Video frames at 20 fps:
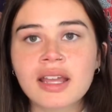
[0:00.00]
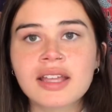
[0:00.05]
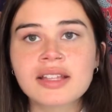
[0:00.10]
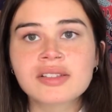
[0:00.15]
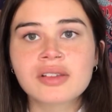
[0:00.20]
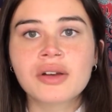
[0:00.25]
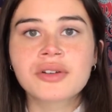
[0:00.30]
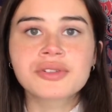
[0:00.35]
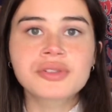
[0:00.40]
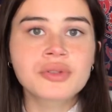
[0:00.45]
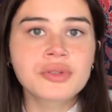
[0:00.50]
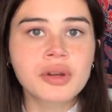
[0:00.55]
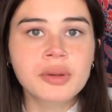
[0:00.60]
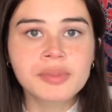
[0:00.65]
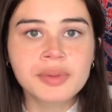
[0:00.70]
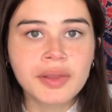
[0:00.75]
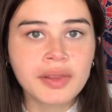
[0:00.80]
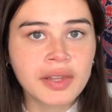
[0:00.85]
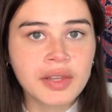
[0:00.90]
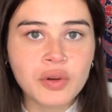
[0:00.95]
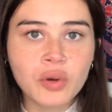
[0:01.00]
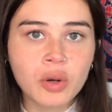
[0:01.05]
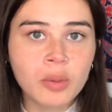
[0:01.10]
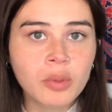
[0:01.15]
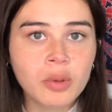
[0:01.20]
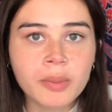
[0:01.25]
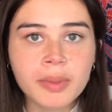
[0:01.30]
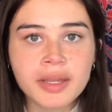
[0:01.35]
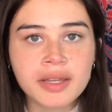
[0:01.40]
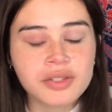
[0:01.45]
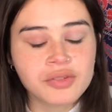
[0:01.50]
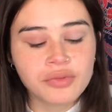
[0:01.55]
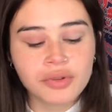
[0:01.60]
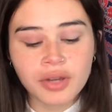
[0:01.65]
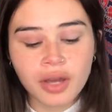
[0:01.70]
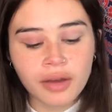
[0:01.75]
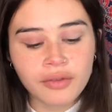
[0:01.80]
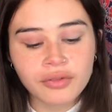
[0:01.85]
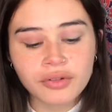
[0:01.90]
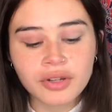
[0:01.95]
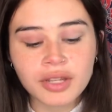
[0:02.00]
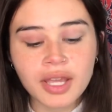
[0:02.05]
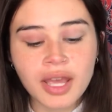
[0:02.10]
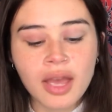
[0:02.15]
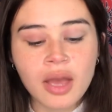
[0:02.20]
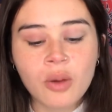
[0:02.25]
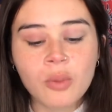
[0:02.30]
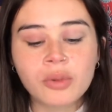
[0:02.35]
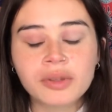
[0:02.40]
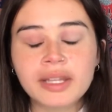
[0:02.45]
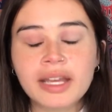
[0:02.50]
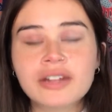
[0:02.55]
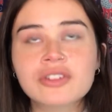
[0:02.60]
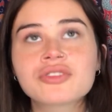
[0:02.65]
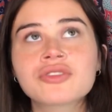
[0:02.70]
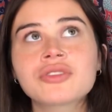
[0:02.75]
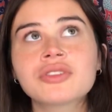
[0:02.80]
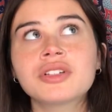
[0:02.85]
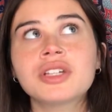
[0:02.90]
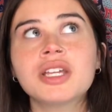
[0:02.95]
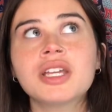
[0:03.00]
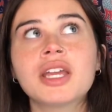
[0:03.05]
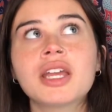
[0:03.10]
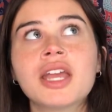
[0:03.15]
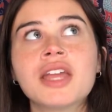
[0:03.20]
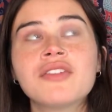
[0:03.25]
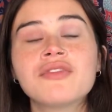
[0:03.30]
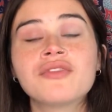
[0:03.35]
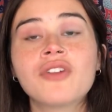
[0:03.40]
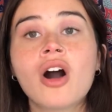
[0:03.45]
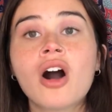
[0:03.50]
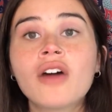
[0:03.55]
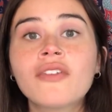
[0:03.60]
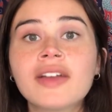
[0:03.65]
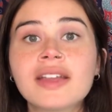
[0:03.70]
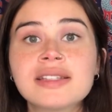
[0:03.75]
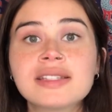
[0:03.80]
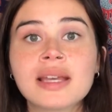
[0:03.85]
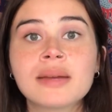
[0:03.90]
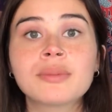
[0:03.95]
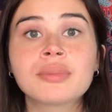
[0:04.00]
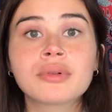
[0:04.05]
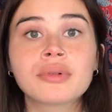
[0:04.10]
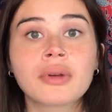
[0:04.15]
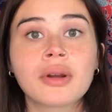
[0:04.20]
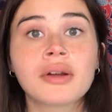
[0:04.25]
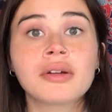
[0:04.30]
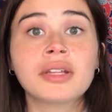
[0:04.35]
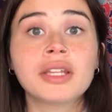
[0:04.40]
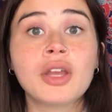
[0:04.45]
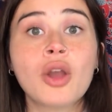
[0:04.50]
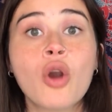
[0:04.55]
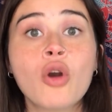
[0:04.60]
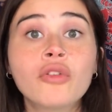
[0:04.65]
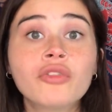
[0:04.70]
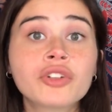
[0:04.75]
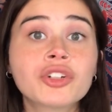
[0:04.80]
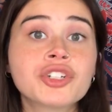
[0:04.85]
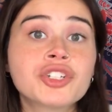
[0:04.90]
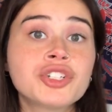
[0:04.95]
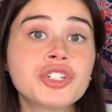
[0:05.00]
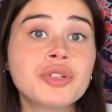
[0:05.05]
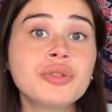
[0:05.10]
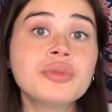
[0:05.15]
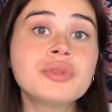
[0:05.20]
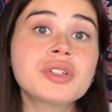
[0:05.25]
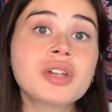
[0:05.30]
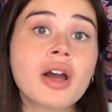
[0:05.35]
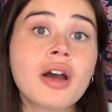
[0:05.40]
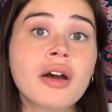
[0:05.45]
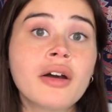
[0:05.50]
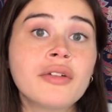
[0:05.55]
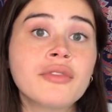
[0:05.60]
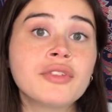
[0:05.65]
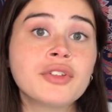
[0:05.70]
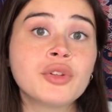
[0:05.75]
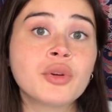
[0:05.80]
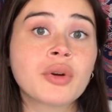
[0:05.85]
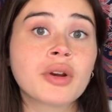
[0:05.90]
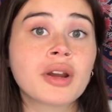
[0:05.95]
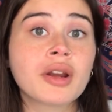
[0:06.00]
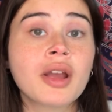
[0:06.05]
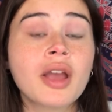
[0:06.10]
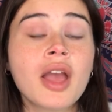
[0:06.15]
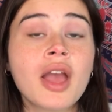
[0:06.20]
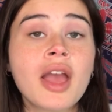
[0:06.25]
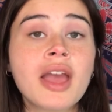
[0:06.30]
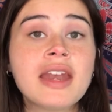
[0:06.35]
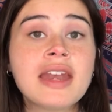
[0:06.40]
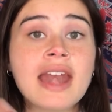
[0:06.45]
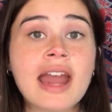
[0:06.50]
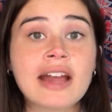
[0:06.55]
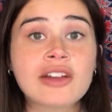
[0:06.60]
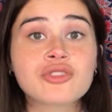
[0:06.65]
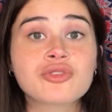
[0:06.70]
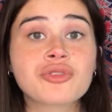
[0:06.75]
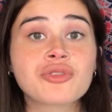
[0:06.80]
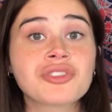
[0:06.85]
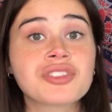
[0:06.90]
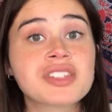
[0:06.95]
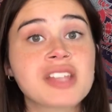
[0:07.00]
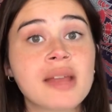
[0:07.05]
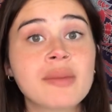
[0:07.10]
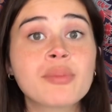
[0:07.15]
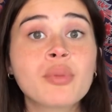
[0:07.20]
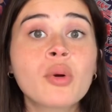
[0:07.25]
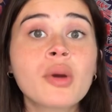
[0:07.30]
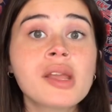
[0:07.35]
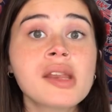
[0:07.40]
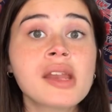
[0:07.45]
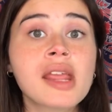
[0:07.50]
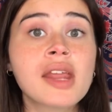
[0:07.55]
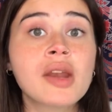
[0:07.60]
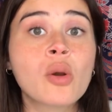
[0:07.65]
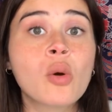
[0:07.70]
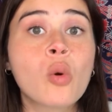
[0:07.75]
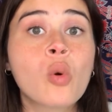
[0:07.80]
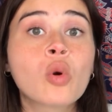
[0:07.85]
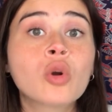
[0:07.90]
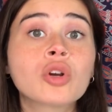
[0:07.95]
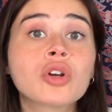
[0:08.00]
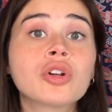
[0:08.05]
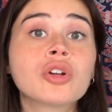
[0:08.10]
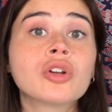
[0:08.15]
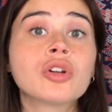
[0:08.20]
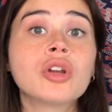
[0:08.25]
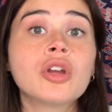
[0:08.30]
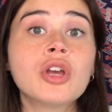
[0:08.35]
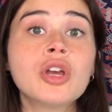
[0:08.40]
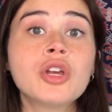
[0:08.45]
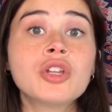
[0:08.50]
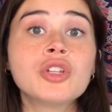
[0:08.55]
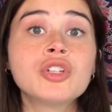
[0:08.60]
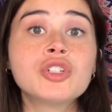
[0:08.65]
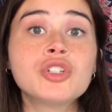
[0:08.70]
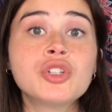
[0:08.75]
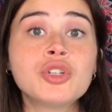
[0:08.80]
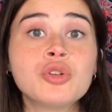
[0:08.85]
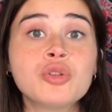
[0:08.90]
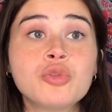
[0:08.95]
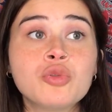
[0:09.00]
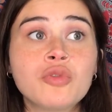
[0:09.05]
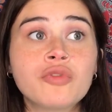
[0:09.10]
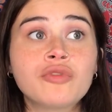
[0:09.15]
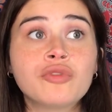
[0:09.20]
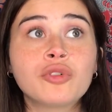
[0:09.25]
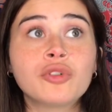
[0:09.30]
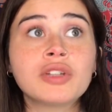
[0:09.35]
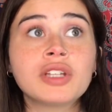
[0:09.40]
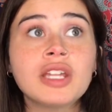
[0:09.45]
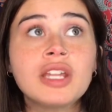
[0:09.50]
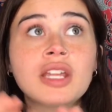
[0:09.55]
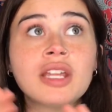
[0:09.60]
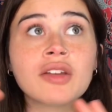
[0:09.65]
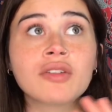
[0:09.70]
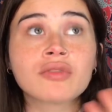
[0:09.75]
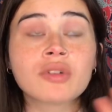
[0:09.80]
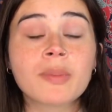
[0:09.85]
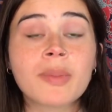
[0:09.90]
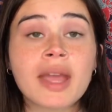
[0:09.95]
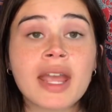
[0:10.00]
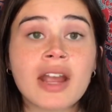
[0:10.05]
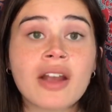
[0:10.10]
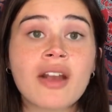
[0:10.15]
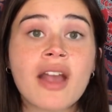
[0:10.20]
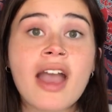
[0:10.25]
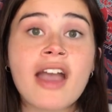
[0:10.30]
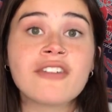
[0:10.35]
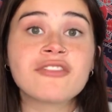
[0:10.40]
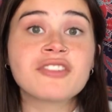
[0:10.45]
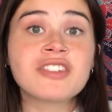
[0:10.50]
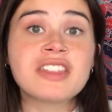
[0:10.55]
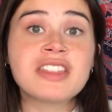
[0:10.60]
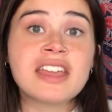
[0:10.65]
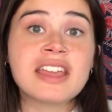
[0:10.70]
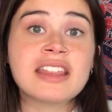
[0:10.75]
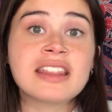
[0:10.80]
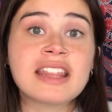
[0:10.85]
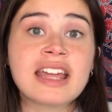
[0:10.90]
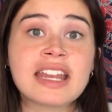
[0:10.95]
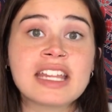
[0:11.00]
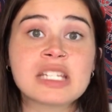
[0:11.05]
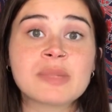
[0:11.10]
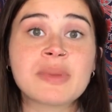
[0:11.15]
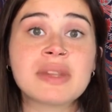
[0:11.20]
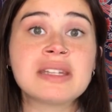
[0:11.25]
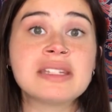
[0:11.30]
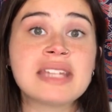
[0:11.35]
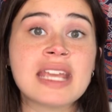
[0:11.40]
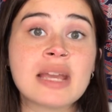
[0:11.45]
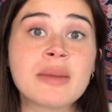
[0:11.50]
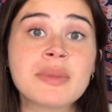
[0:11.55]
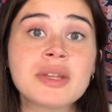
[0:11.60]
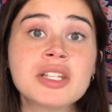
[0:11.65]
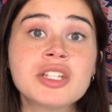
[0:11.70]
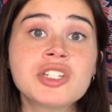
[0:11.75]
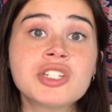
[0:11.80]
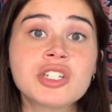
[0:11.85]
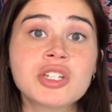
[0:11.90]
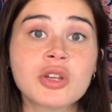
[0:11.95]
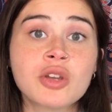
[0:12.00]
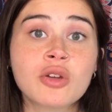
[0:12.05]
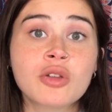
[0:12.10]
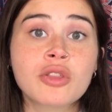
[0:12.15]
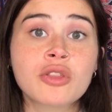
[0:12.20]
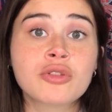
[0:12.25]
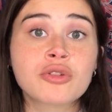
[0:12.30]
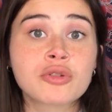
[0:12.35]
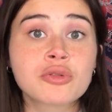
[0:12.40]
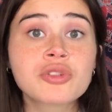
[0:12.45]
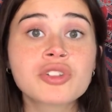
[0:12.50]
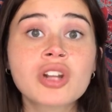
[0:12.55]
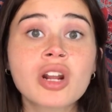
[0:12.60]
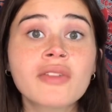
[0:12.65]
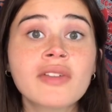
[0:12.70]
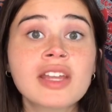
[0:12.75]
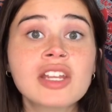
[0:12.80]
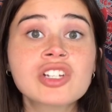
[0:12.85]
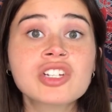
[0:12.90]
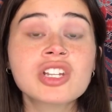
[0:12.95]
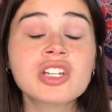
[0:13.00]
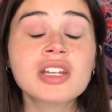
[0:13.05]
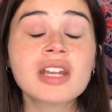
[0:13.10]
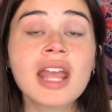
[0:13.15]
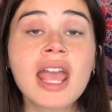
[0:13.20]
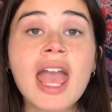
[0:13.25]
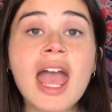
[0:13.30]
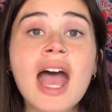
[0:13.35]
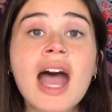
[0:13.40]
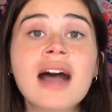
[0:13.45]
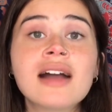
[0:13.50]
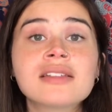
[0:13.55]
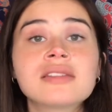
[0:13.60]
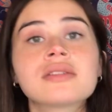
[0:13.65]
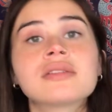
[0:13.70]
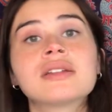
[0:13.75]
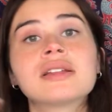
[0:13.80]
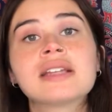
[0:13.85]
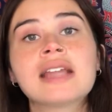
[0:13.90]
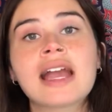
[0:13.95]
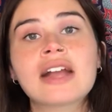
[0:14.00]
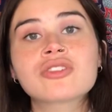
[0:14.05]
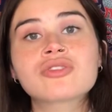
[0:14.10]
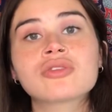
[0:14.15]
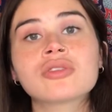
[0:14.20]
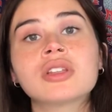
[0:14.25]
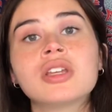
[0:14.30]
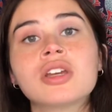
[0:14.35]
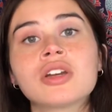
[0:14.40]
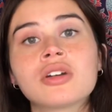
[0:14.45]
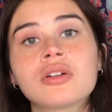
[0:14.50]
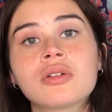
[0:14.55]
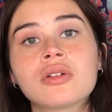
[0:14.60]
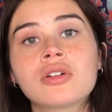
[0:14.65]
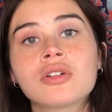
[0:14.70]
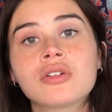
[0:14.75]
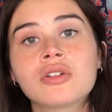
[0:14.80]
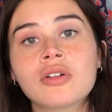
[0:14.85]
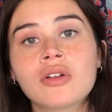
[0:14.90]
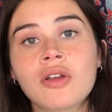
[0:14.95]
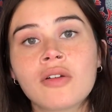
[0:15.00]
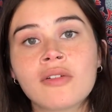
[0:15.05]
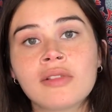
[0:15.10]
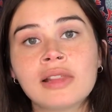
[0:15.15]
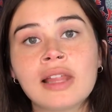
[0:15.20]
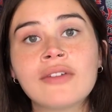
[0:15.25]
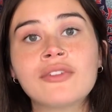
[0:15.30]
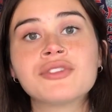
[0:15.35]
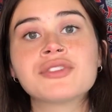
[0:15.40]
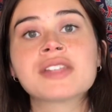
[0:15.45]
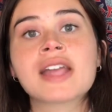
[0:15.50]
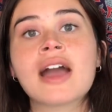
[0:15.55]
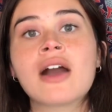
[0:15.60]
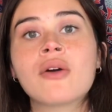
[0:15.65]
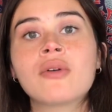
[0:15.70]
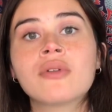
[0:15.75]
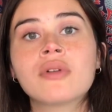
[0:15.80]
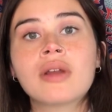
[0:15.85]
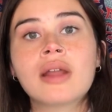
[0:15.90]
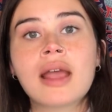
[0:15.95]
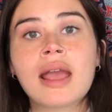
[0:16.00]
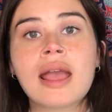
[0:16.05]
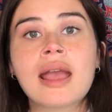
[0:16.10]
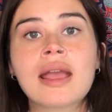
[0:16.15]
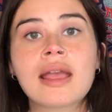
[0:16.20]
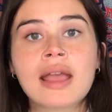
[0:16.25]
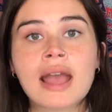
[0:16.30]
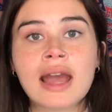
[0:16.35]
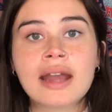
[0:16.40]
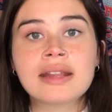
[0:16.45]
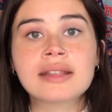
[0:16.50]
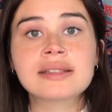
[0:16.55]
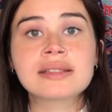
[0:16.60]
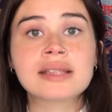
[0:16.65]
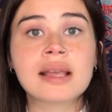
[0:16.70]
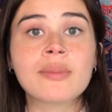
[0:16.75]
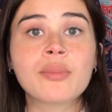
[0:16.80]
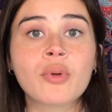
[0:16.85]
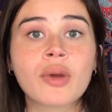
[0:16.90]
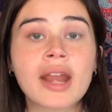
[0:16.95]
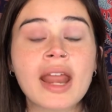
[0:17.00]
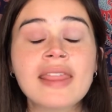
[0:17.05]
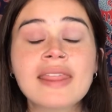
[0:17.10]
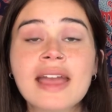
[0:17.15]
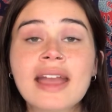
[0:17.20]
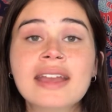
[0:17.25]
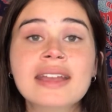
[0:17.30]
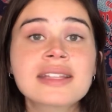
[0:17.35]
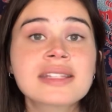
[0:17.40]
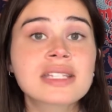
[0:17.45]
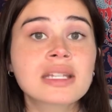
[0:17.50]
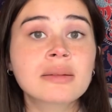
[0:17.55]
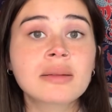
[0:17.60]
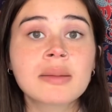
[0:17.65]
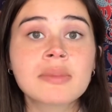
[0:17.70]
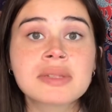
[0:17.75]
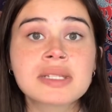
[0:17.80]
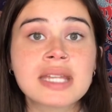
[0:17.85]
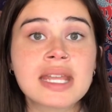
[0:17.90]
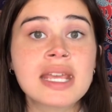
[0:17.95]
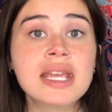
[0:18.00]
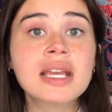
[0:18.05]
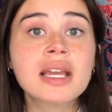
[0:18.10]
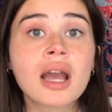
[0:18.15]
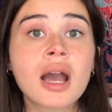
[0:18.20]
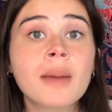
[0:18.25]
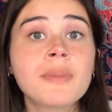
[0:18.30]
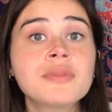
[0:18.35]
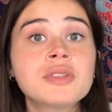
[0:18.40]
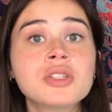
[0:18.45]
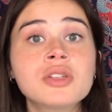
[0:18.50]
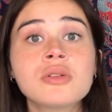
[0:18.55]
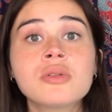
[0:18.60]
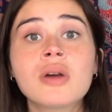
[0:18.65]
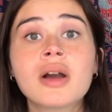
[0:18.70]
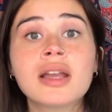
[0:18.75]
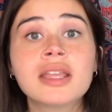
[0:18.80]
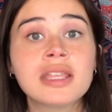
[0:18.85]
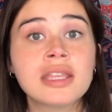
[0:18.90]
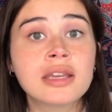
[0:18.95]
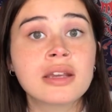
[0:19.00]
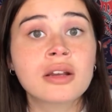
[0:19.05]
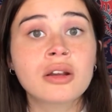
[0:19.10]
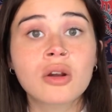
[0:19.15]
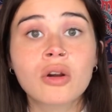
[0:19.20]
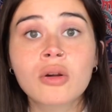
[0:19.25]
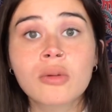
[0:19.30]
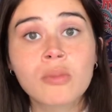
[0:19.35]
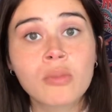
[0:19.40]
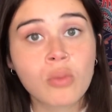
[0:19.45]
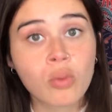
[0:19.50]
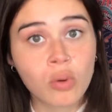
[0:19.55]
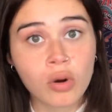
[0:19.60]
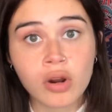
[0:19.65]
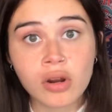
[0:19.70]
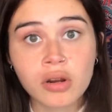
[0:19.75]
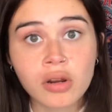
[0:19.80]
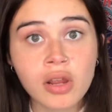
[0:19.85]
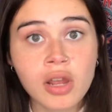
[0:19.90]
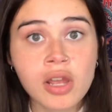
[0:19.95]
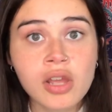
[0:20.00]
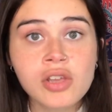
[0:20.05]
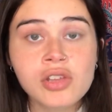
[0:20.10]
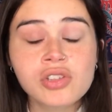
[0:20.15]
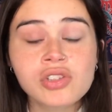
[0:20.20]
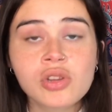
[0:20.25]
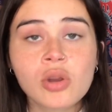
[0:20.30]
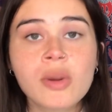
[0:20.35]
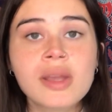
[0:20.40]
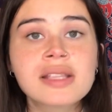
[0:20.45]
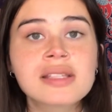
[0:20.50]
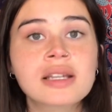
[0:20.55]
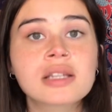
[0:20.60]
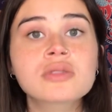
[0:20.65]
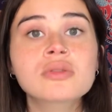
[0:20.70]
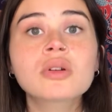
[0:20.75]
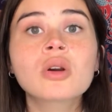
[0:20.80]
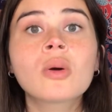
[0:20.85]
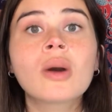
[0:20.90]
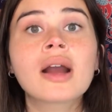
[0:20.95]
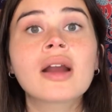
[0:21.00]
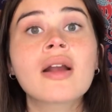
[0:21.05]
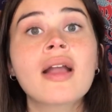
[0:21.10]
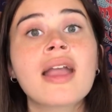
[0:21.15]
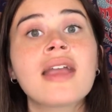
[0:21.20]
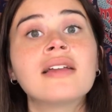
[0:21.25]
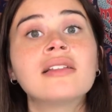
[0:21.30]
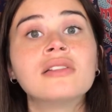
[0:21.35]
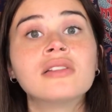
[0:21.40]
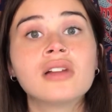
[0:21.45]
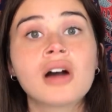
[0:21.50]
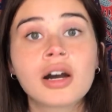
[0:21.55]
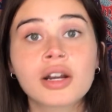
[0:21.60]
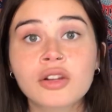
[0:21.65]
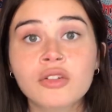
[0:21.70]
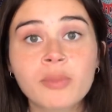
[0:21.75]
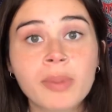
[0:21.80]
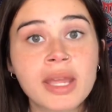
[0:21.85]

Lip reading: It's also completely normal because recovery will naturally involve a temporarily overshoot of your natural set point in order to fully repair everything that has been damaged through starvation until it naturally levels out at its set point. And that can sometimes take up to a year or more. So it does require a lot of